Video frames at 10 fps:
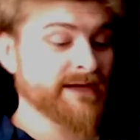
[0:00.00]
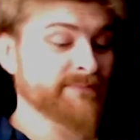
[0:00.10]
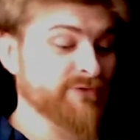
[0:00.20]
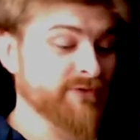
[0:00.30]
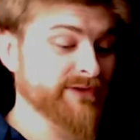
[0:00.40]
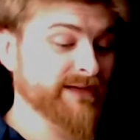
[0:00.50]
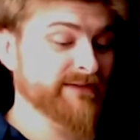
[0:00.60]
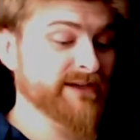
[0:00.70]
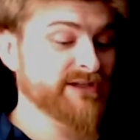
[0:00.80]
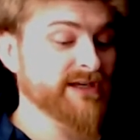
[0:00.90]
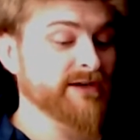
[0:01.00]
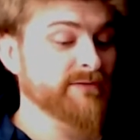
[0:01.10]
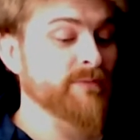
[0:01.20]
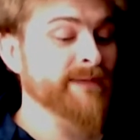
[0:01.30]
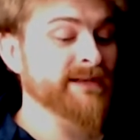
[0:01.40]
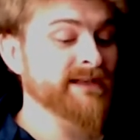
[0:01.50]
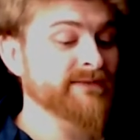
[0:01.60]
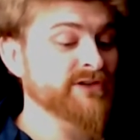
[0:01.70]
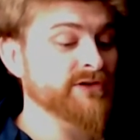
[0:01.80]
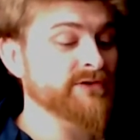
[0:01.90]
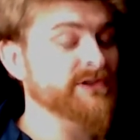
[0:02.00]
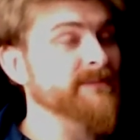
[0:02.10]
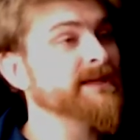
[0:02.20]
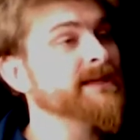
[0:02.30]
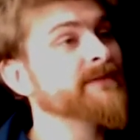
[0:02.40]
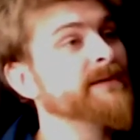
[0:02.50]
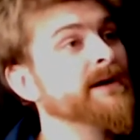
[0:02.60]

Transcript: Well, he brought the living Geo. Well, maybe the living Geo is something he left